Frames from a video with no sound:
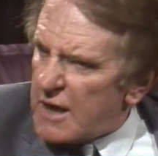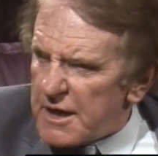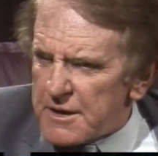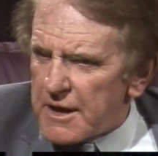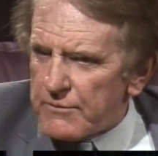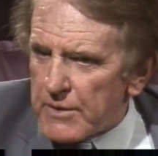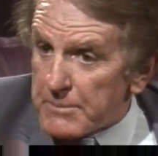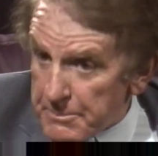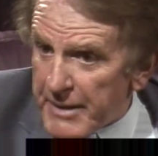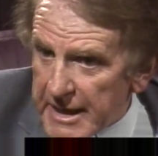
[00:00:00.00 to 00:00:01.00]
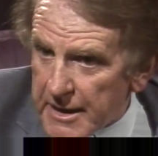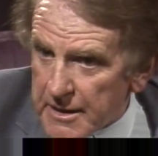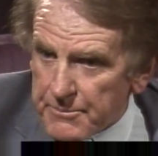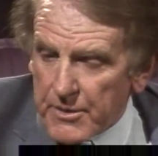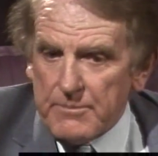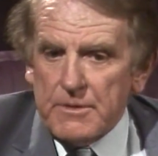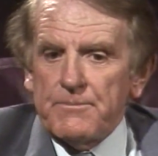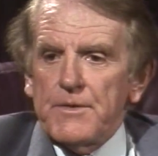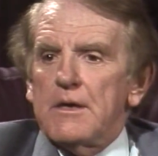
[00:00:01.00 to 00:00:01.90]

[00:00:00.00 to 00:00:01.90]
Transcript: I didn't have one, but Pat had a problem.